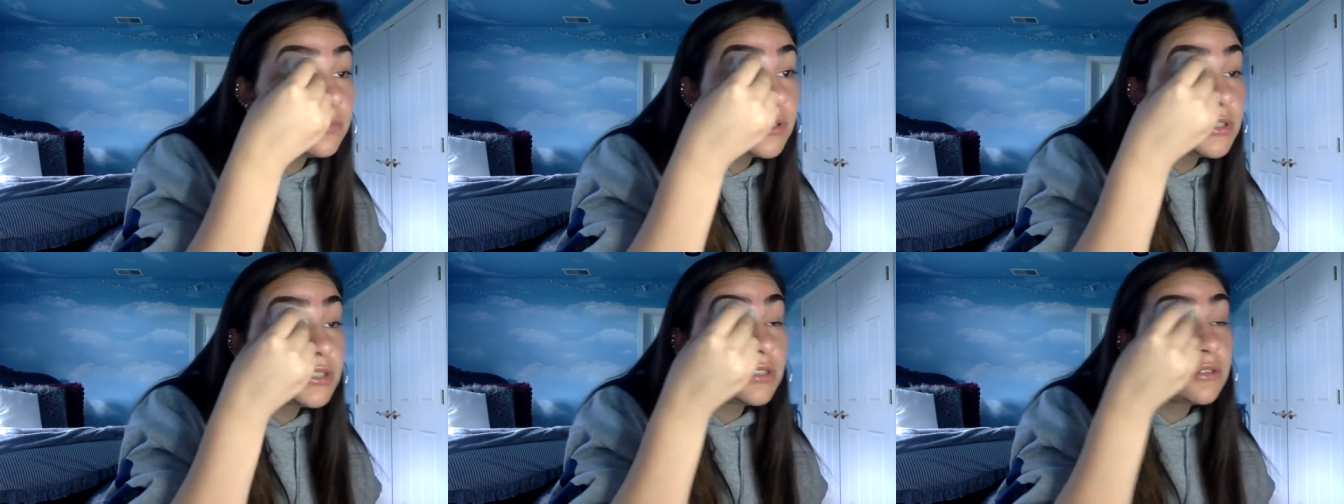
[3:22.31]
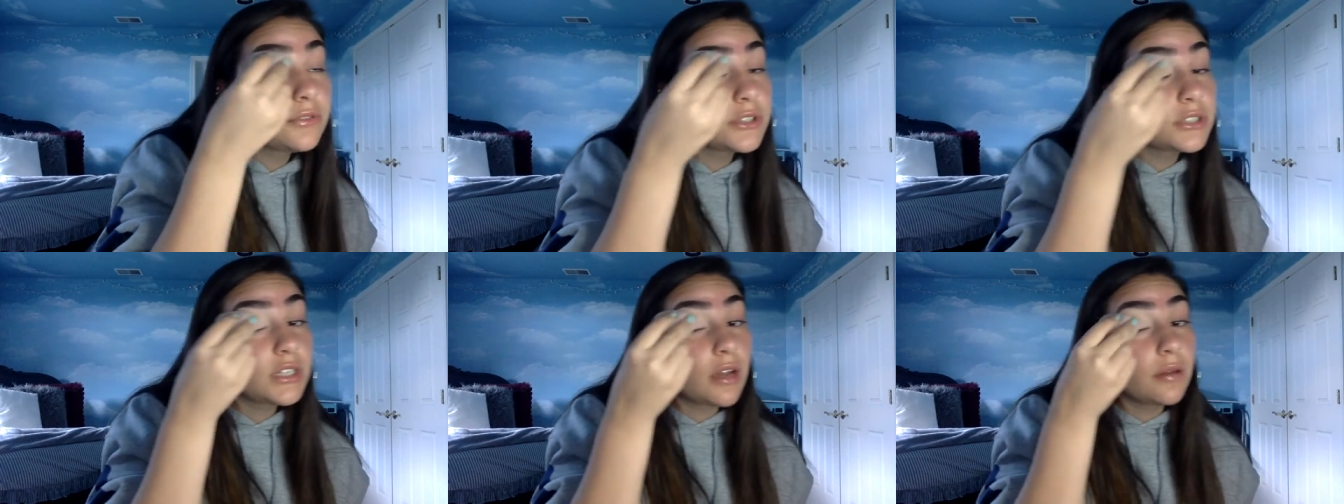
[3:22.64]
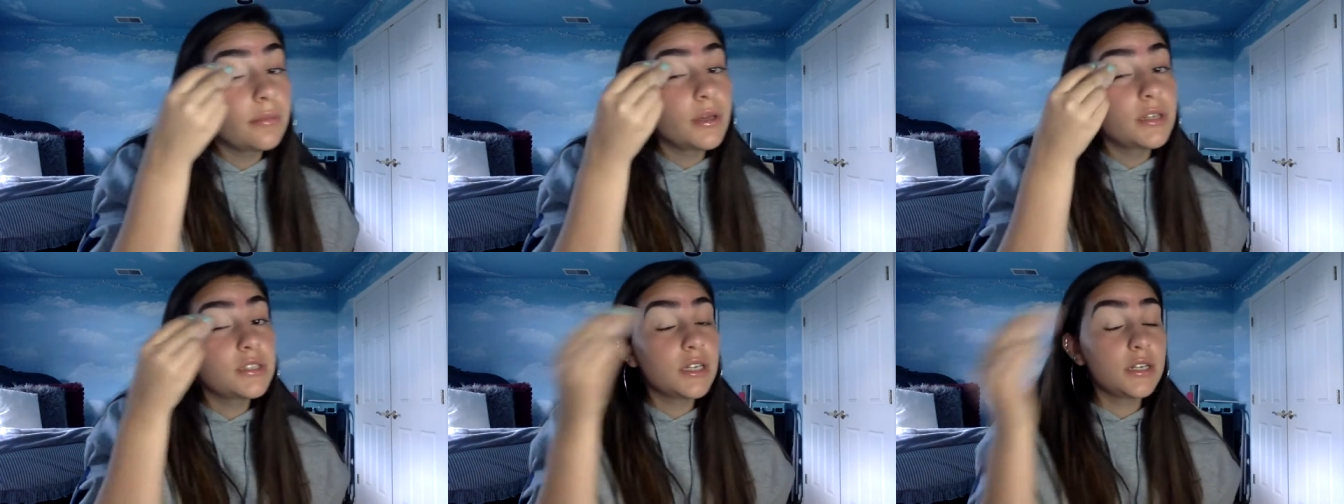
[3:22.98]
This is the first time
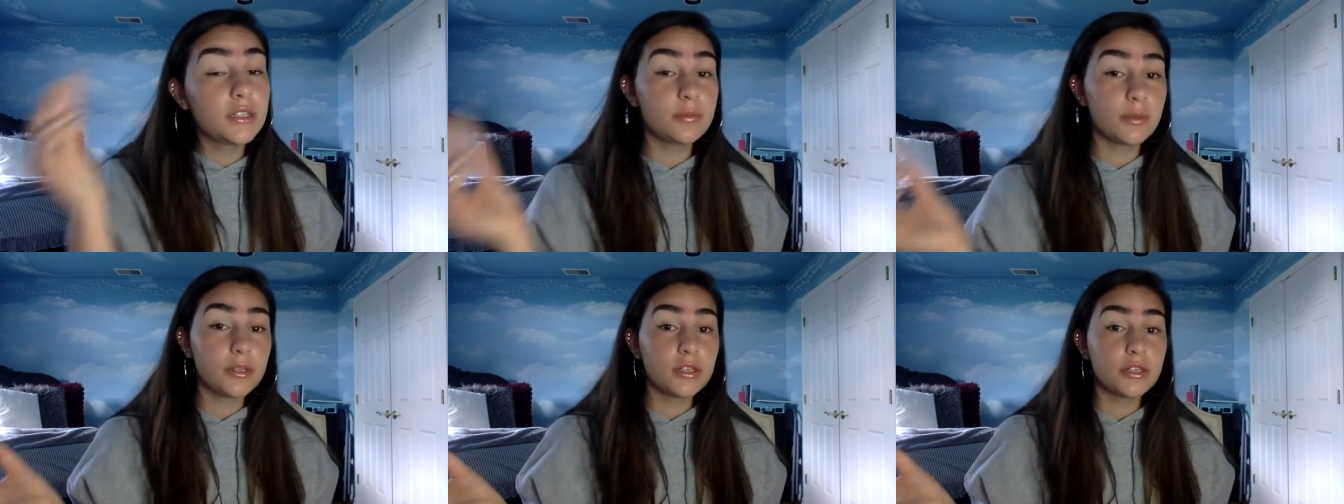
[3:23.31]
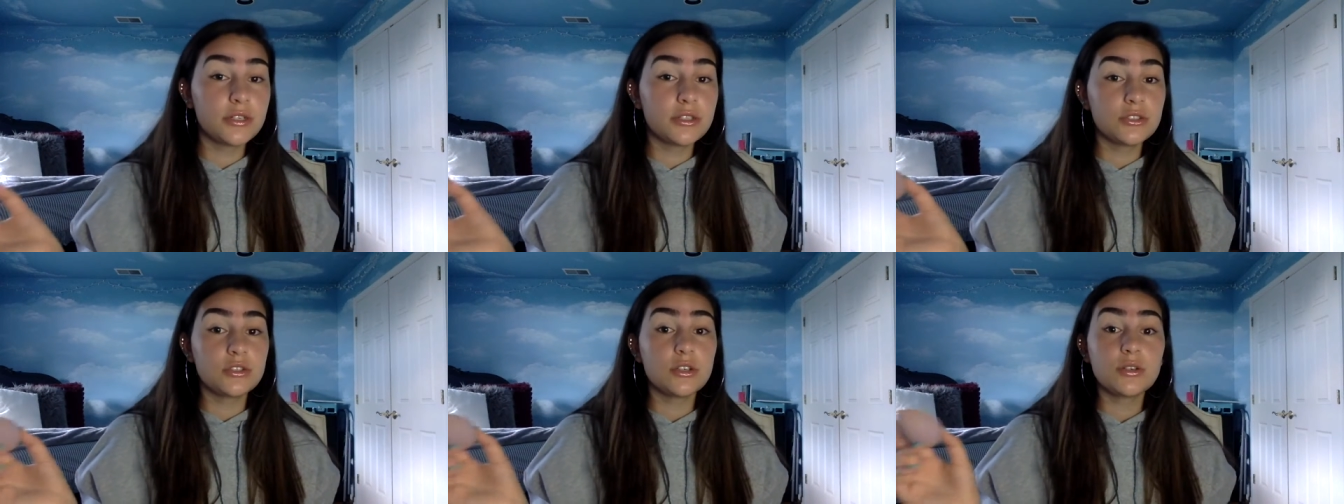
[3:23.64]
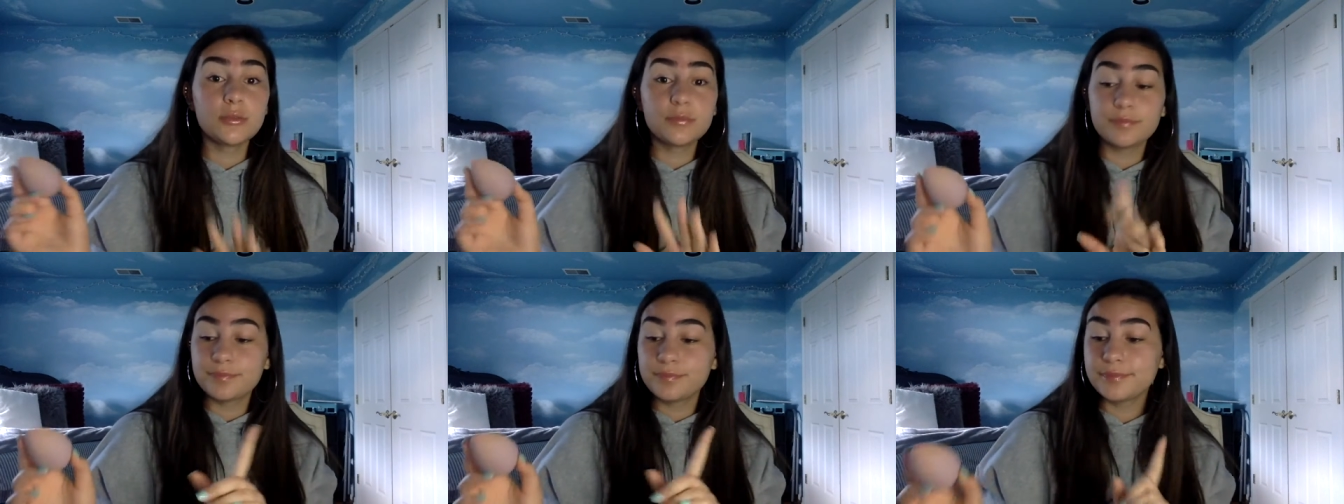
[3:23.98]
my skin has been clear, so
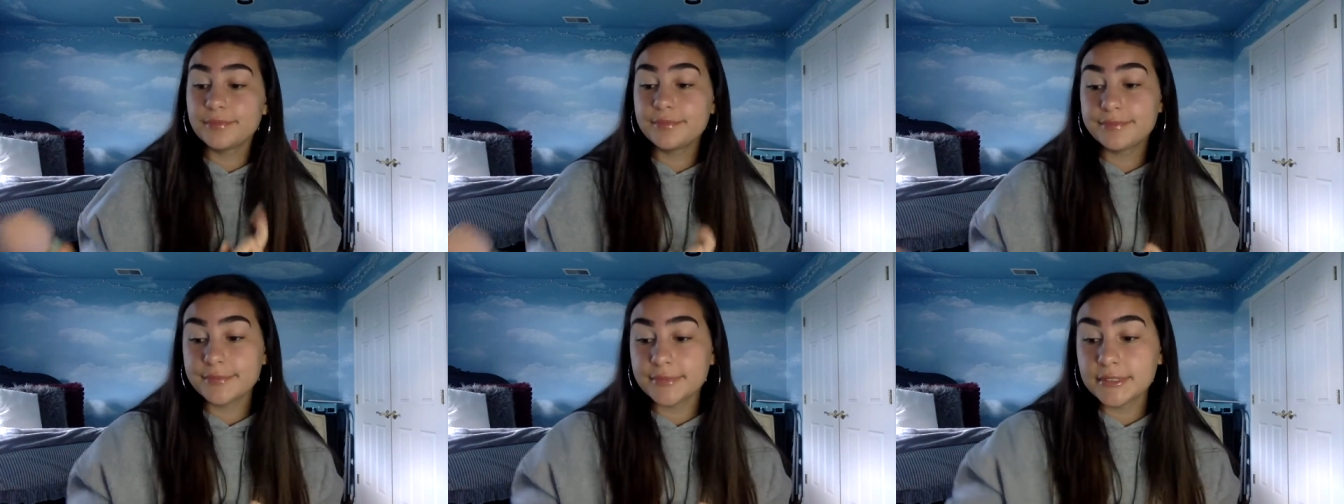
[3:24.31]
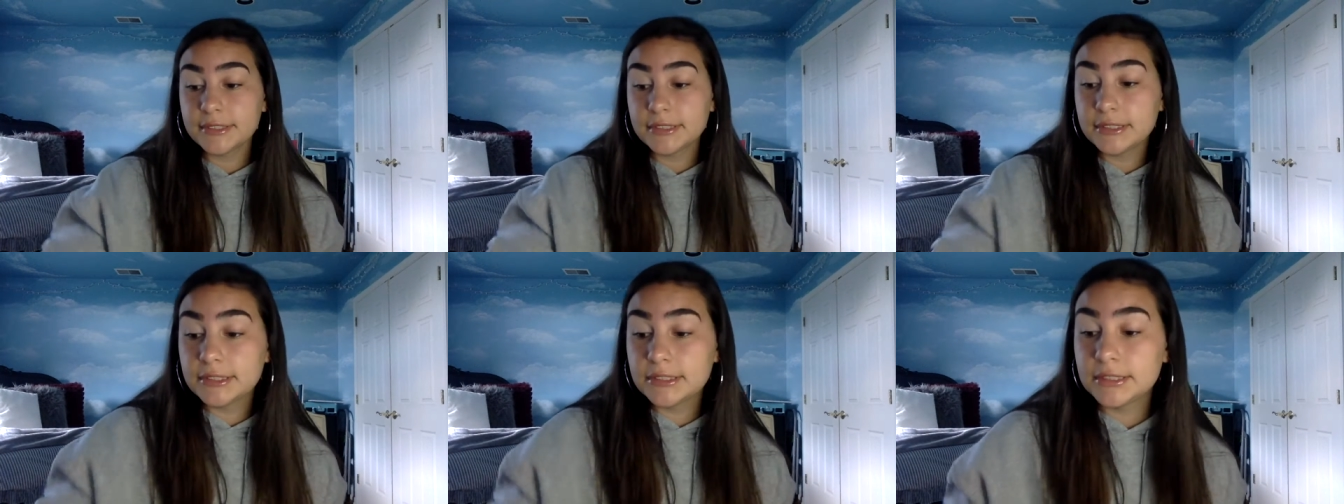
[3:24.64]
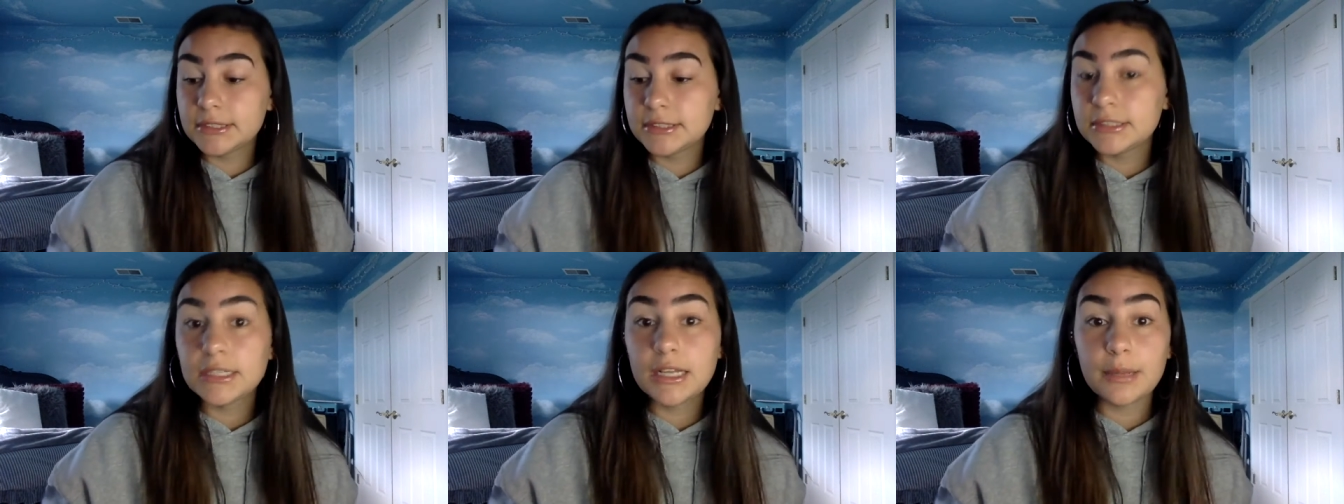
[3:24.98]
I'm
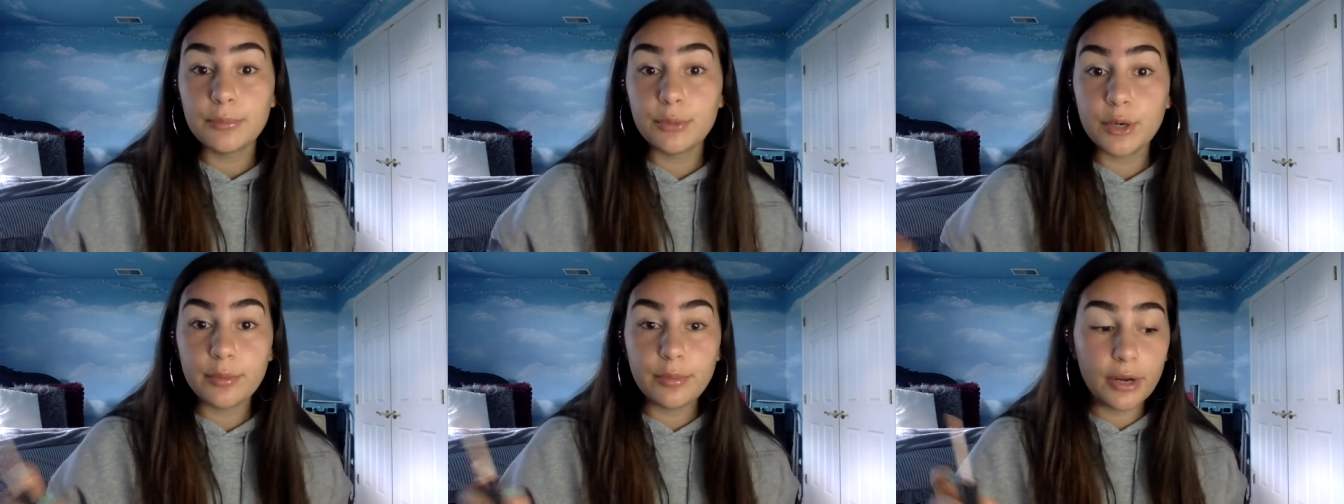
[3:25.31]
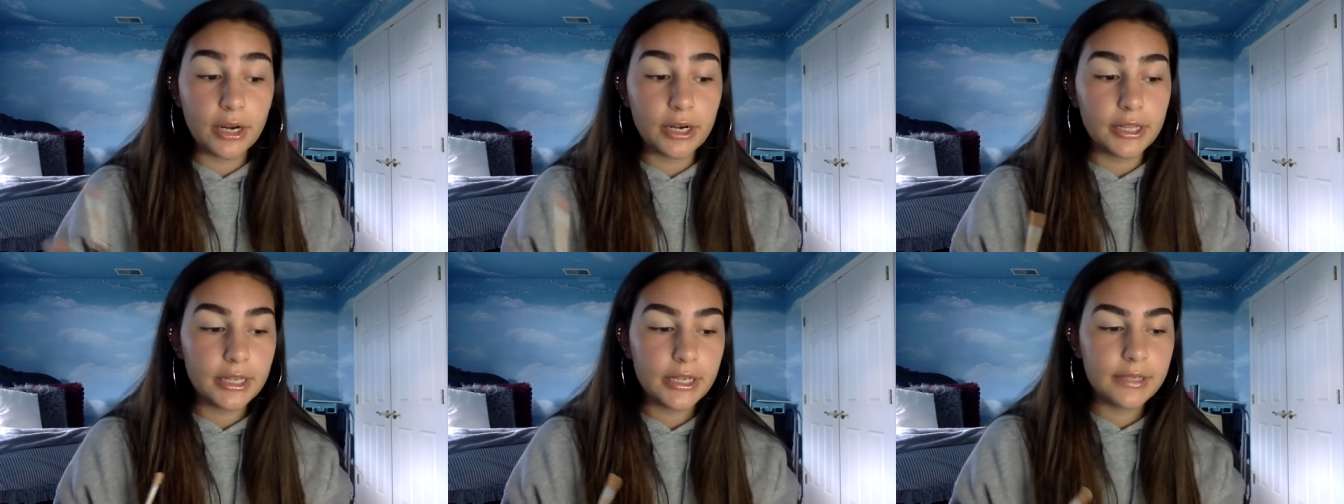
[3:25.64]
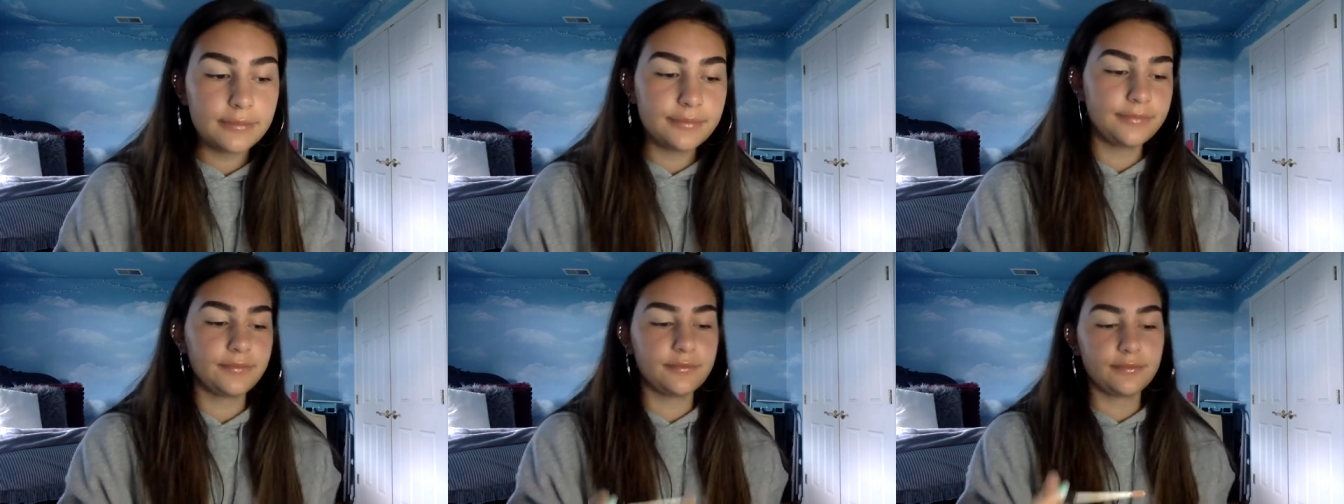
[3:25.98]
pretty proud of that.